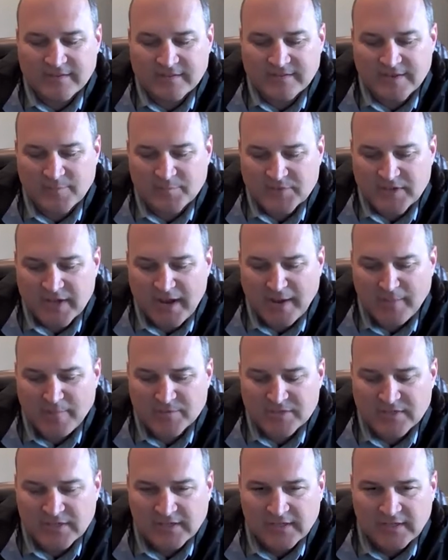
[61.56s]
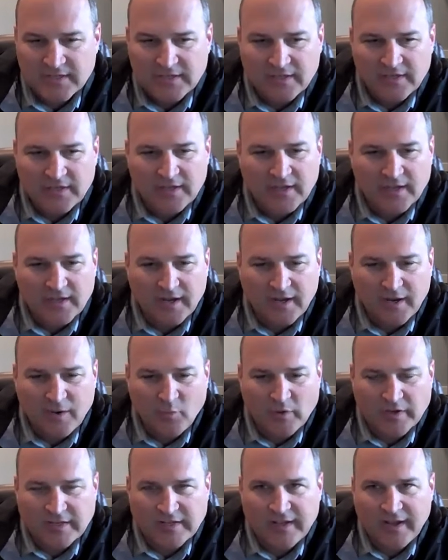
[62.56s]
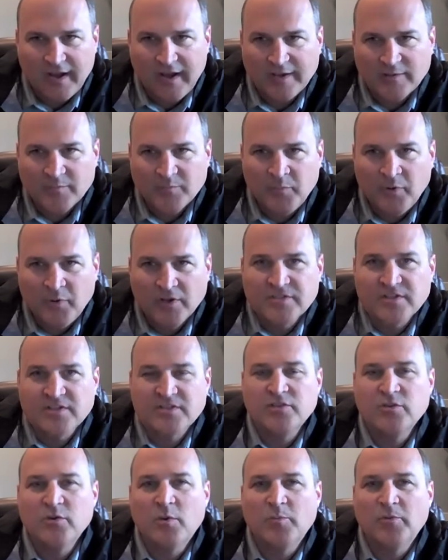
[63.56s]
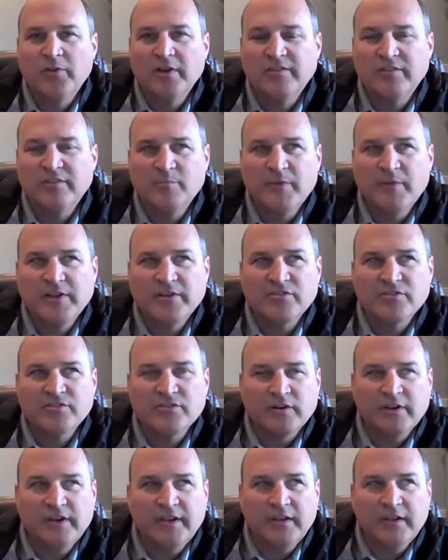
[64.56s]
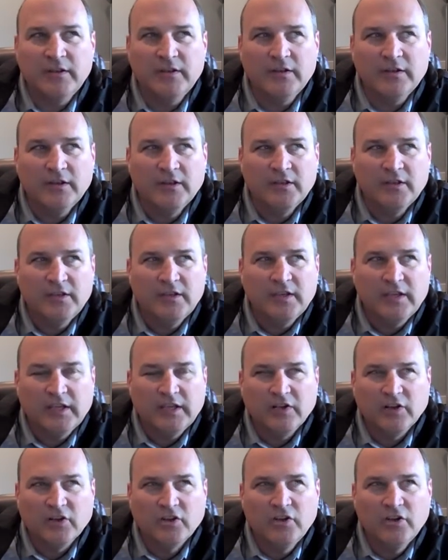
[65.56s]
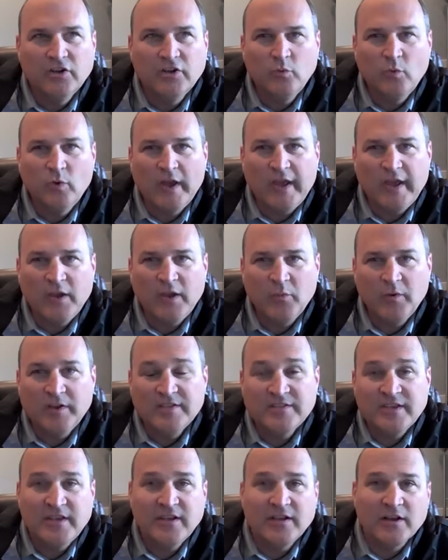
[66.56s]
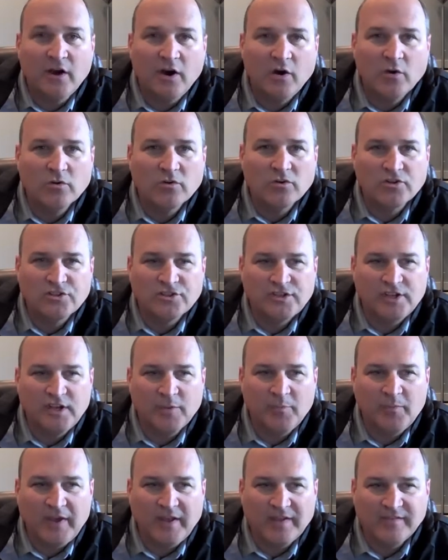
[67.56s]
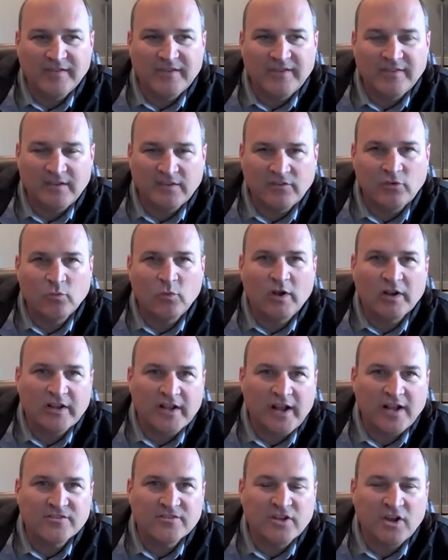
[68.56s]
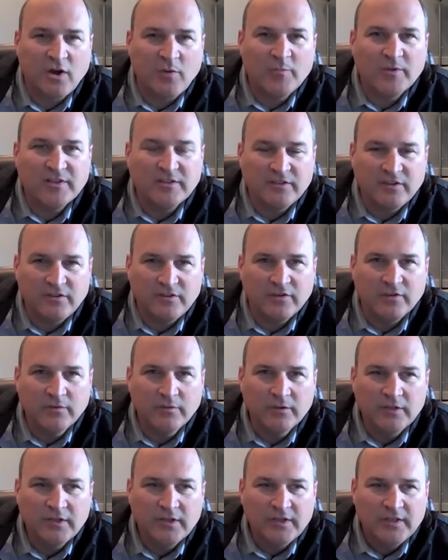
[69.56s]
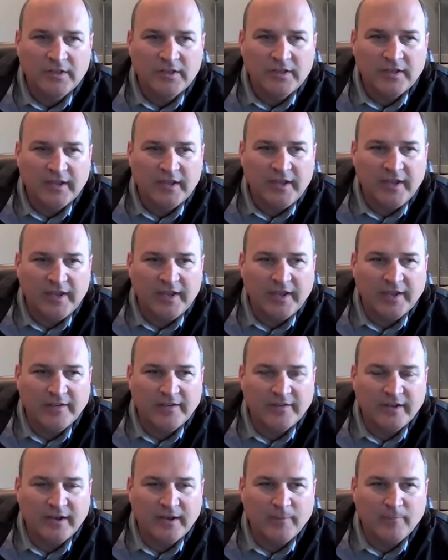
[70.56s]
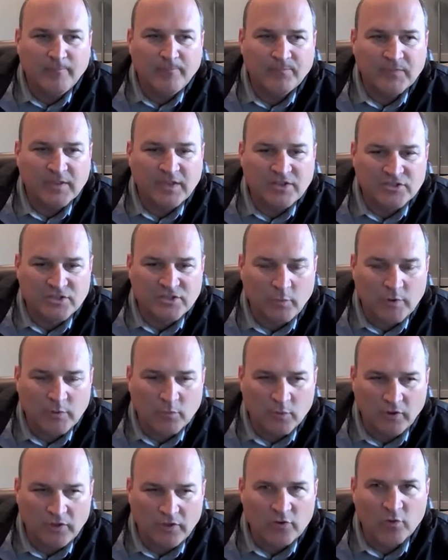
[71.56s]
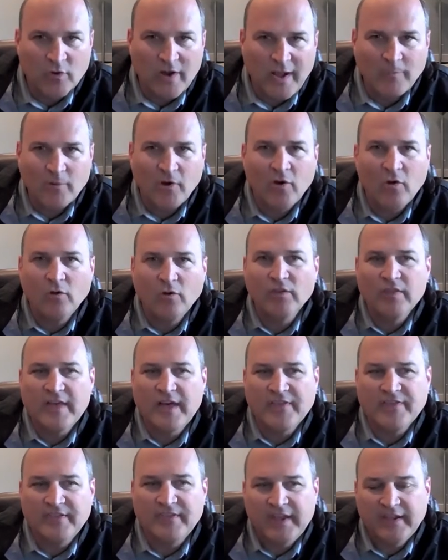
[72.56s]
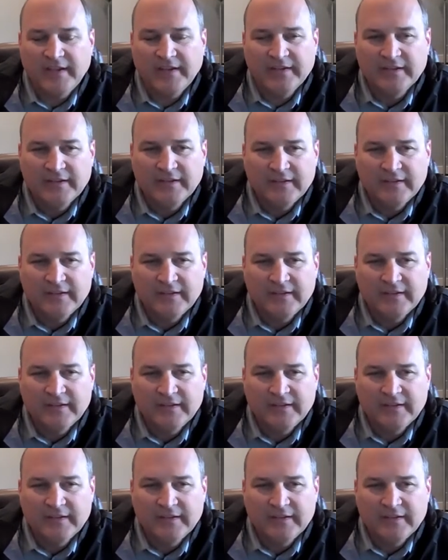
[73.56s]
sometimes when God puts us into a place of ministry, in a good way, we take ownership, as in this is what God's called me to do. And so we really grab a hold of that thing.